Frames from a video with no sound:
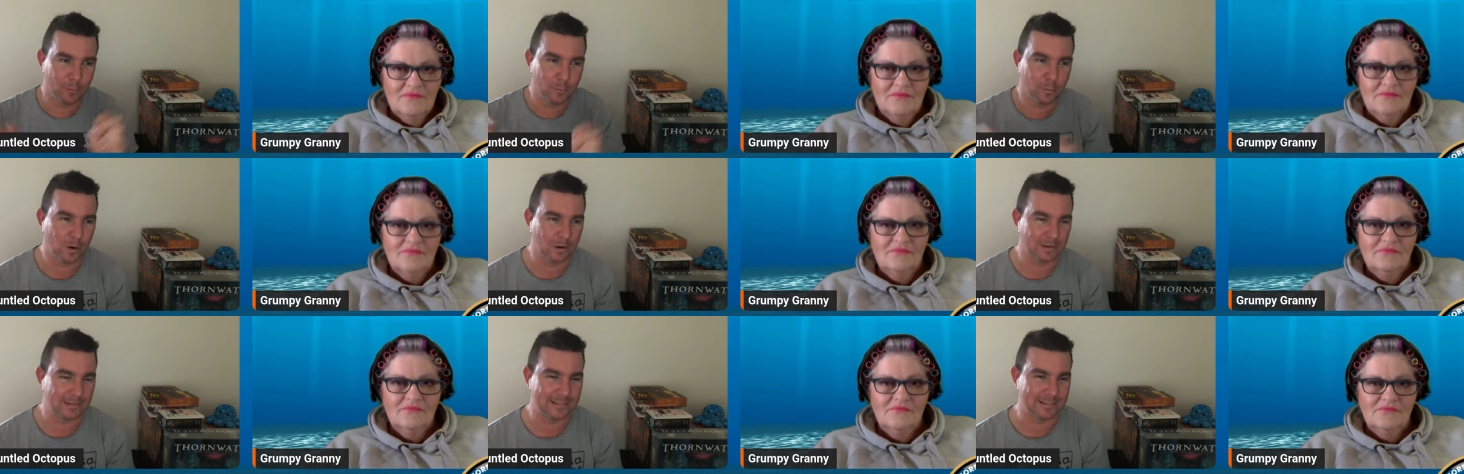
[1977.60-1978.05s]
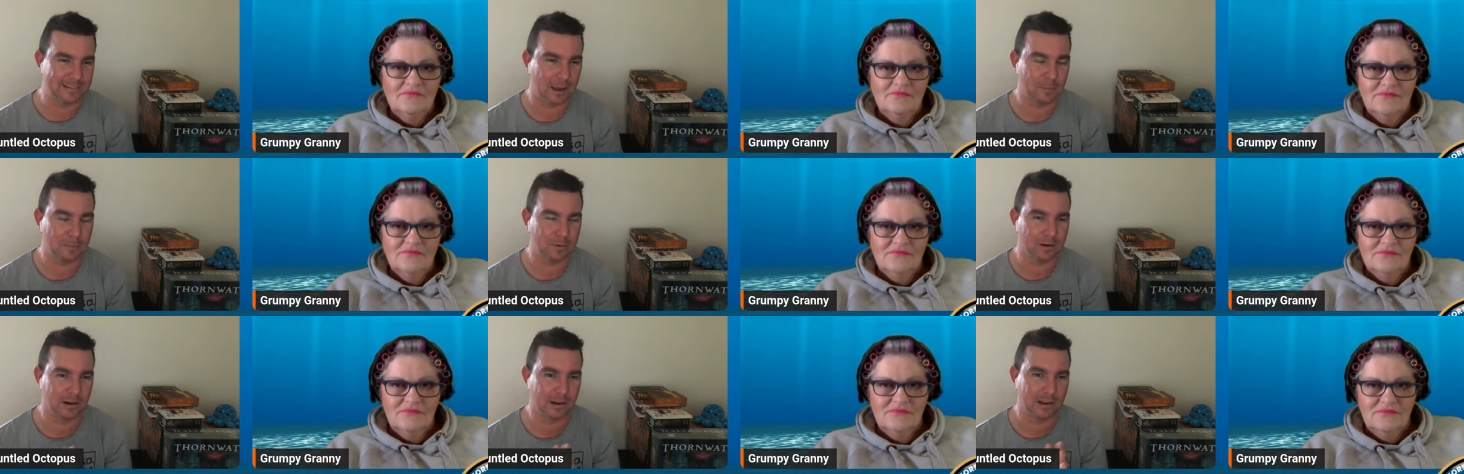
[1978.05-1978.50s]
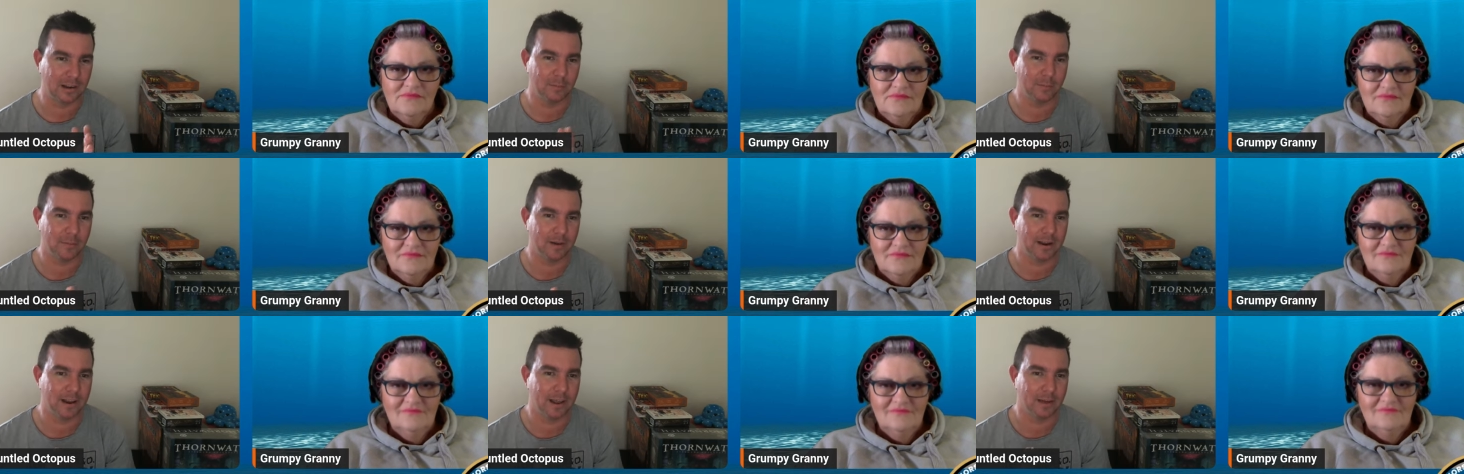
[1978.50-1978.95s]
Speaker 1: worst attempt at
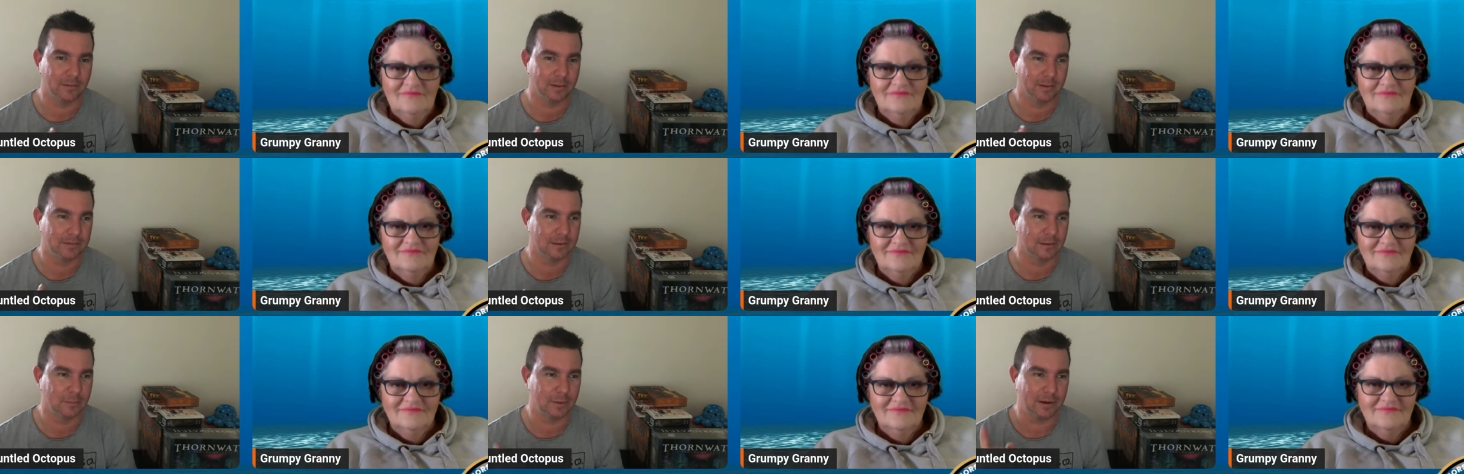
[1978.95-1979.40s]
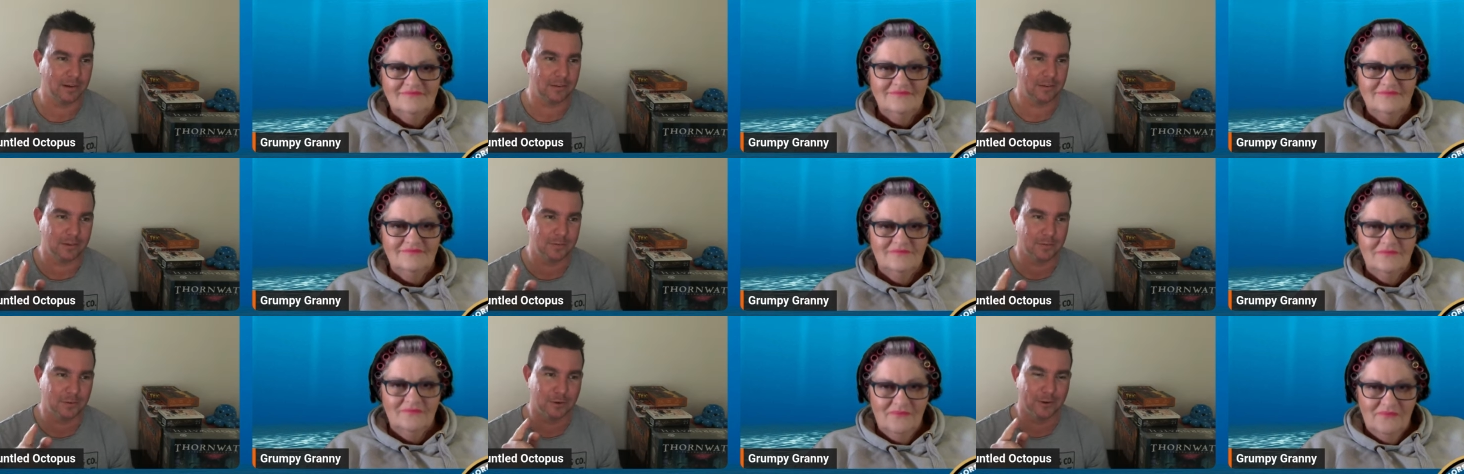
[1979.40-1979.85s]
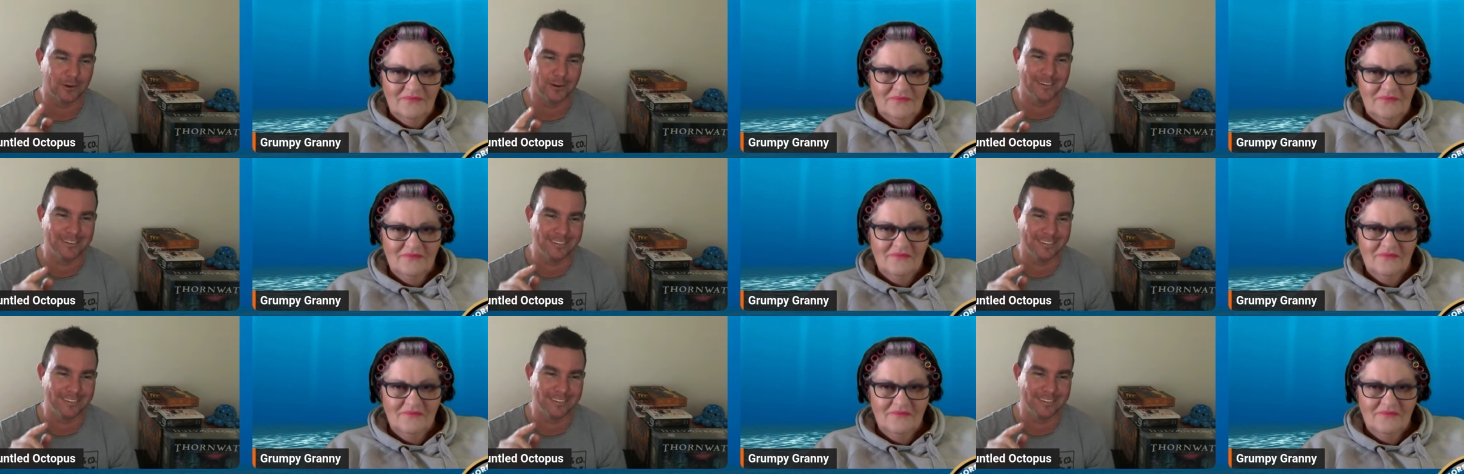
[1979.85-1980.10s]
clickbait ever. So Peachy, if you do,